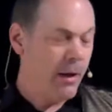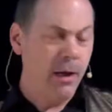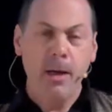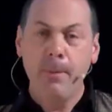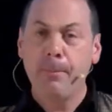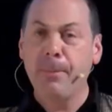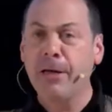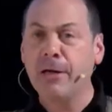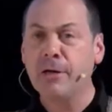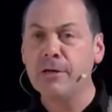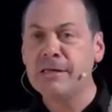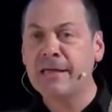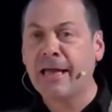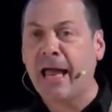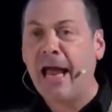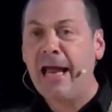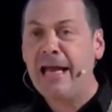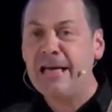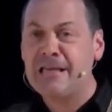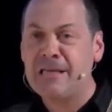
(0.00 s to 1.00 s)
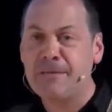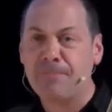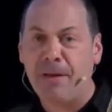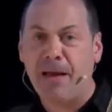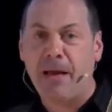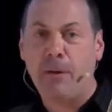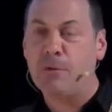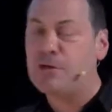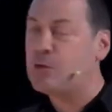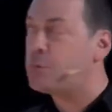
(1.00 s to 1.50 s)
because
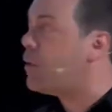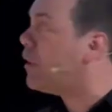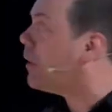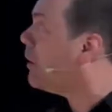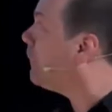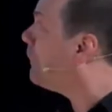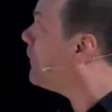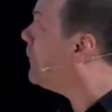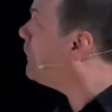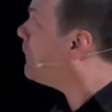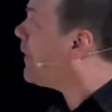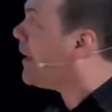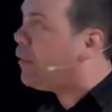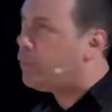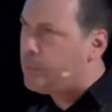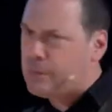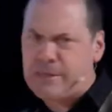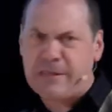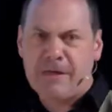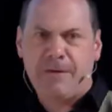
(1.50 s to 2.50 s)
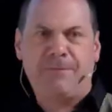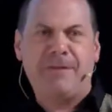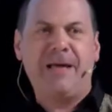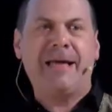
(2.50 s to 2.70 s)
Catesby was one of the founders of the